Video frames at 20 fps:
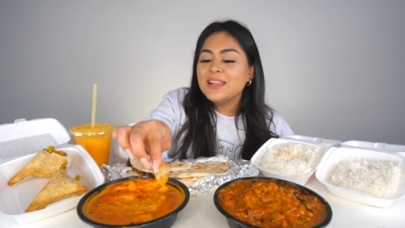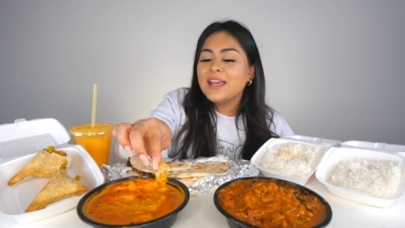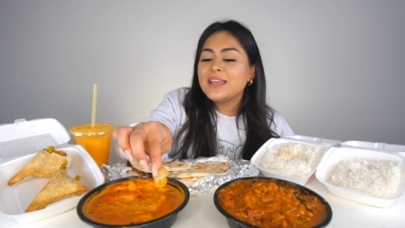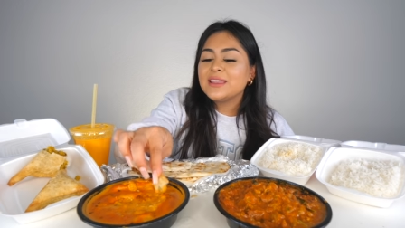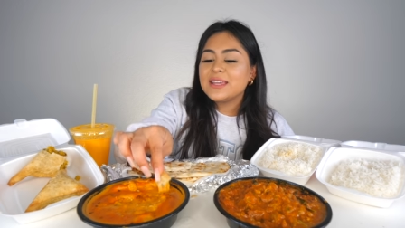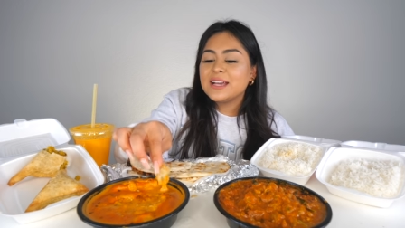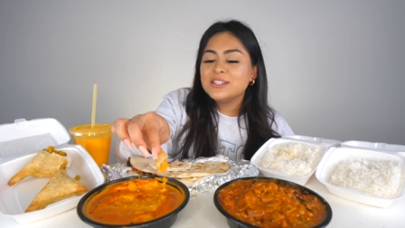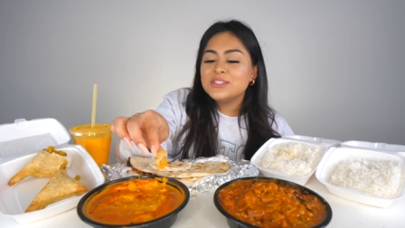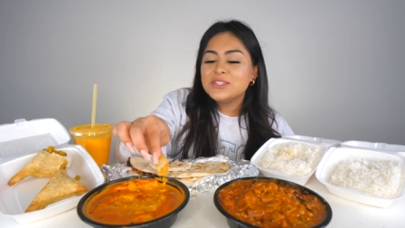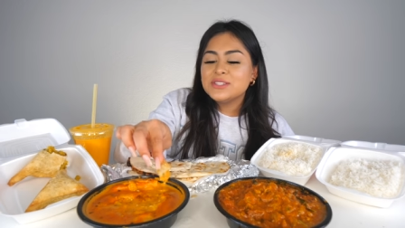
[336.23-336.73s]

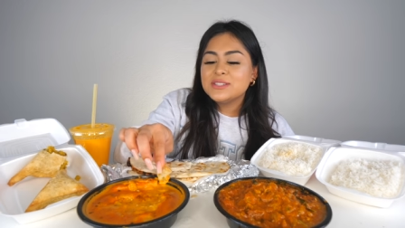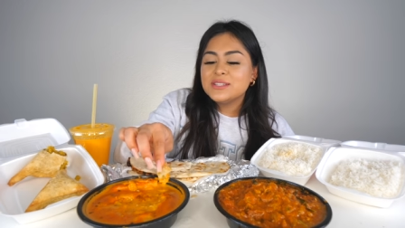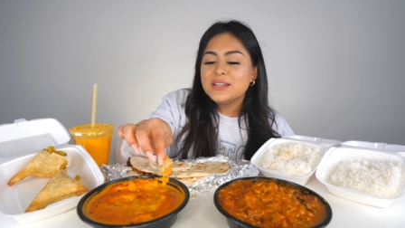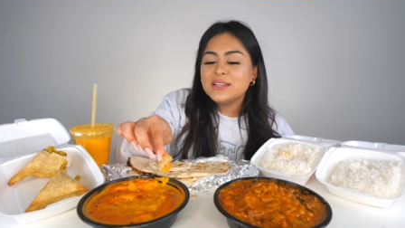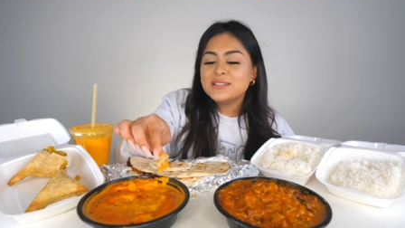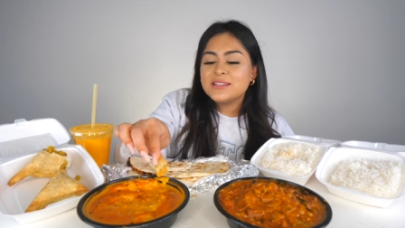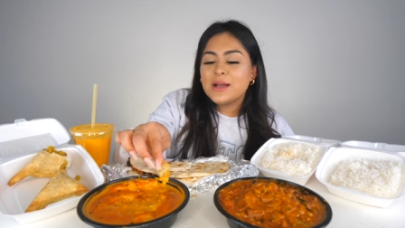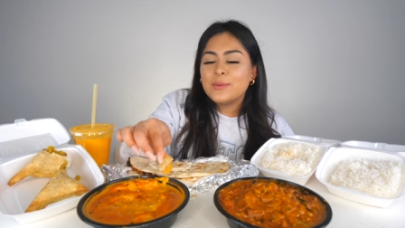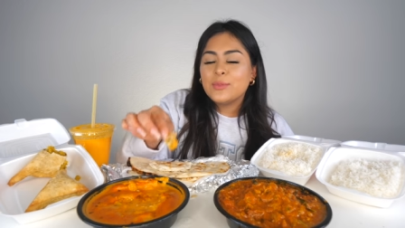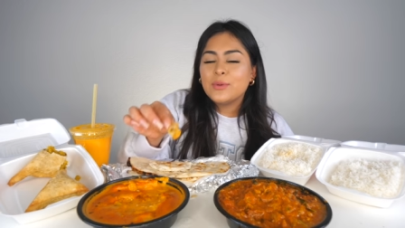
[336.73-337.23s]
Like, that's just an
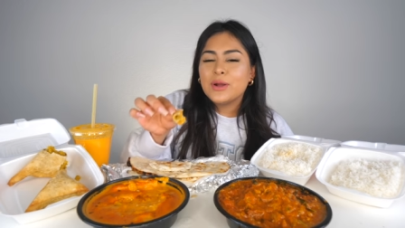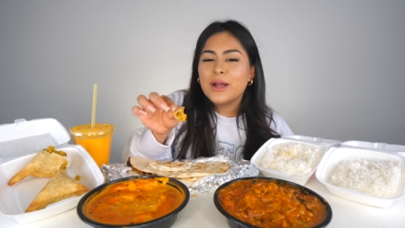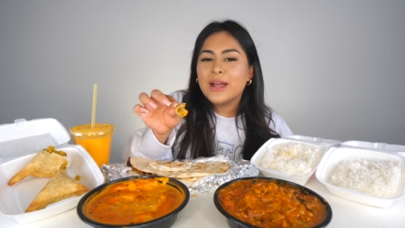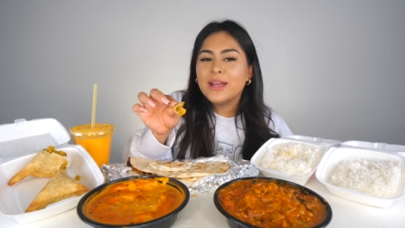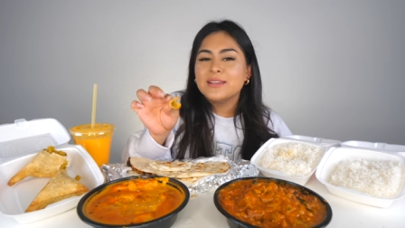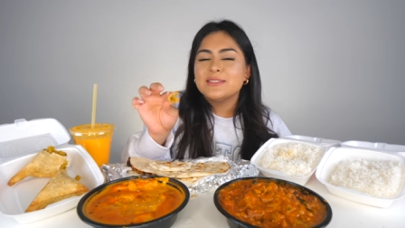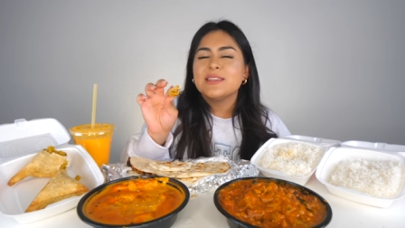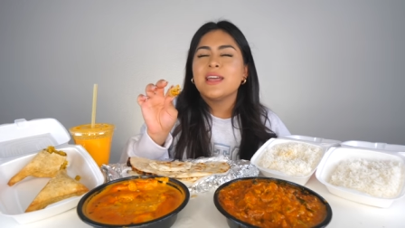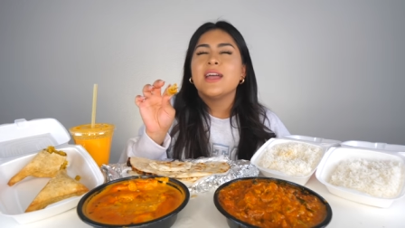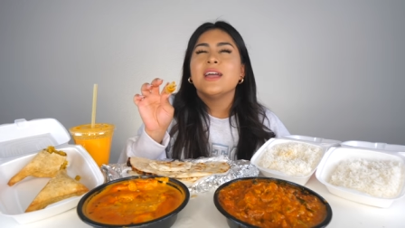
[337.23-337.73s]
example,
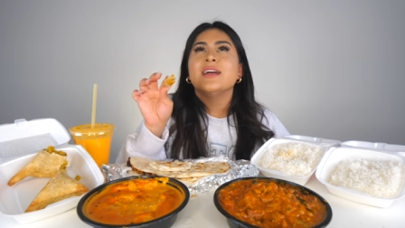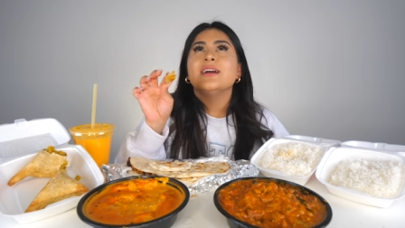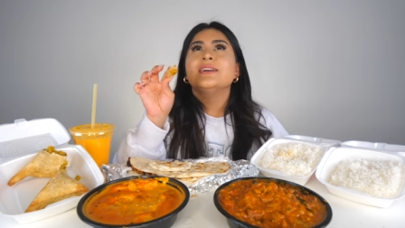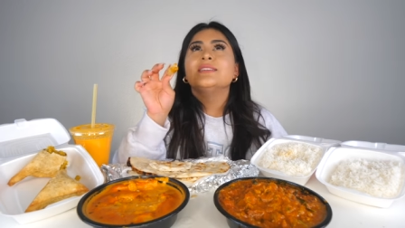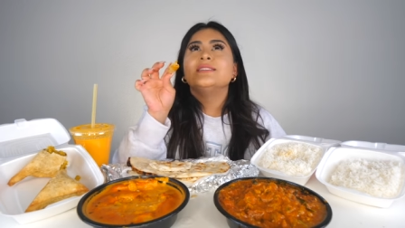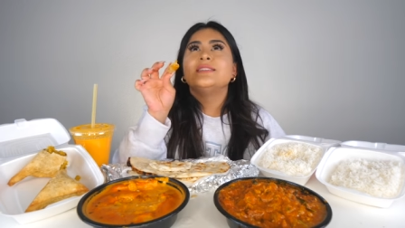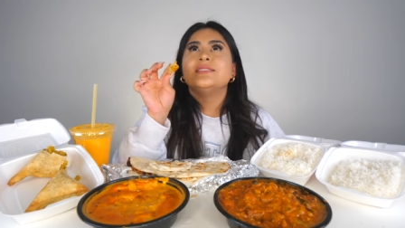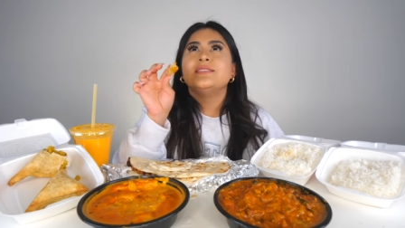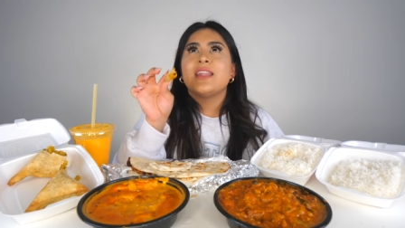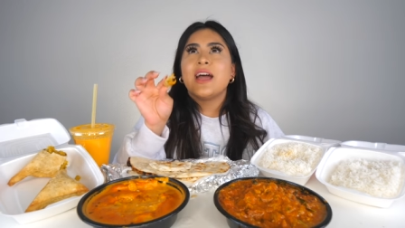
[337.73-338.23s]
guys,
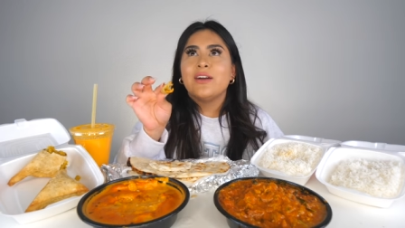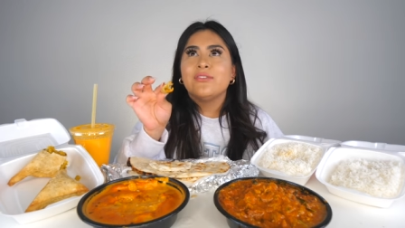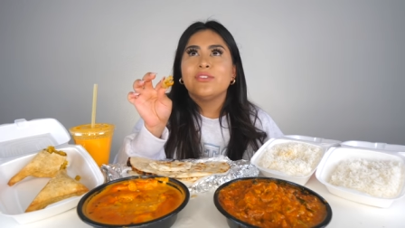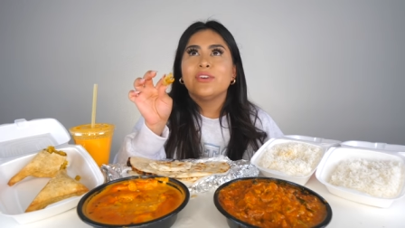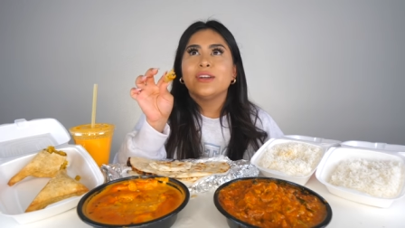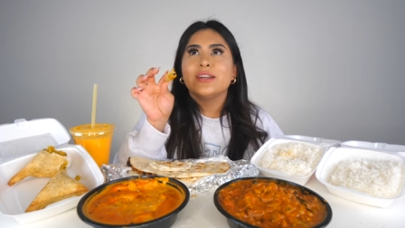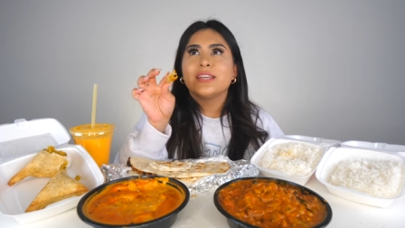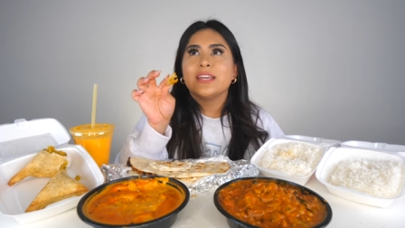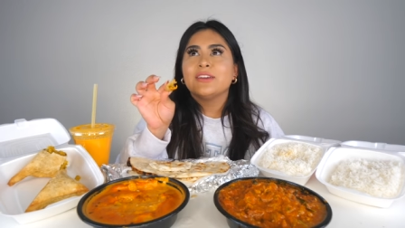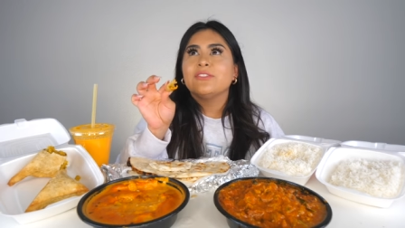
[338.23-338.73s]
to
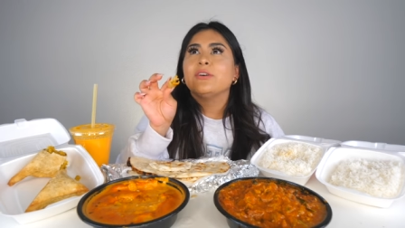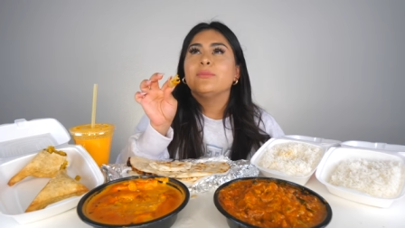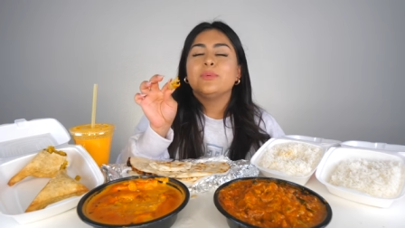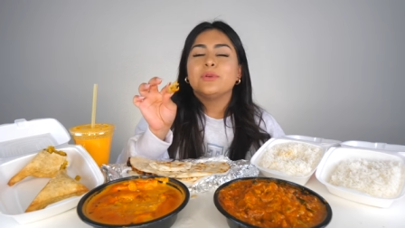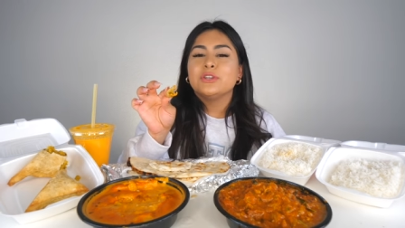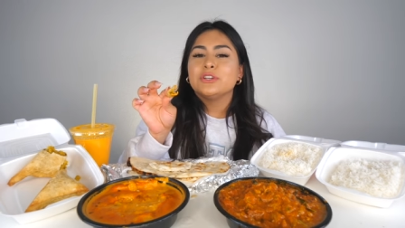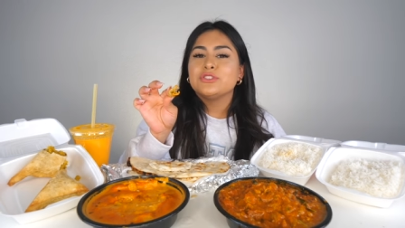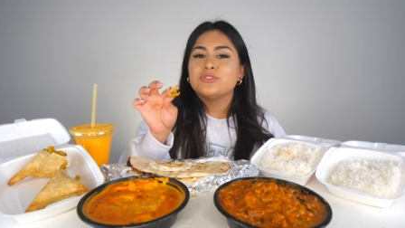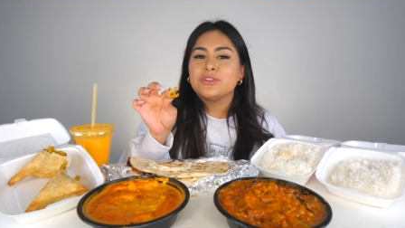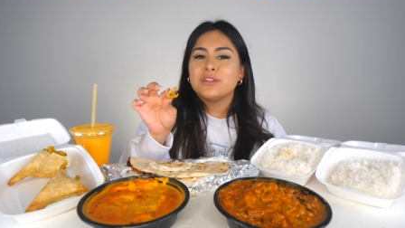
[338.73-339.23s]
never give up
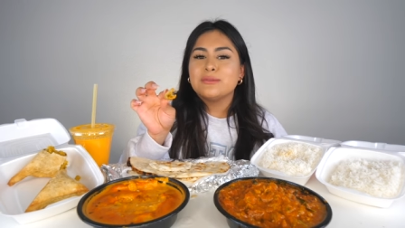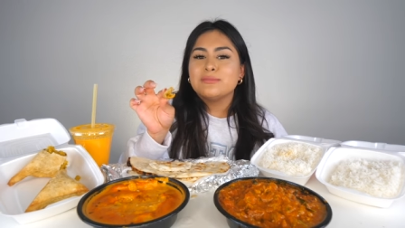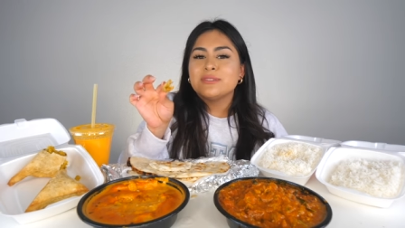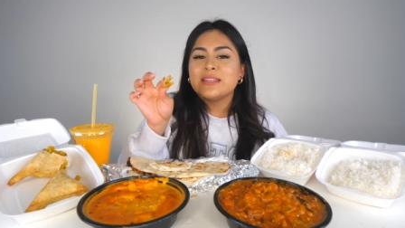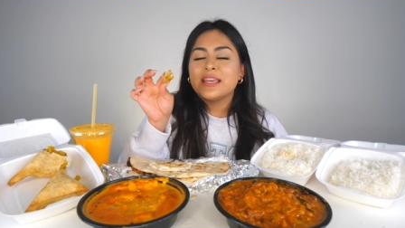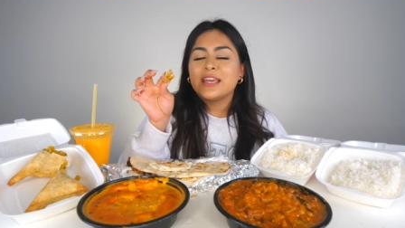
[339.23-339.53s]
in your dreams.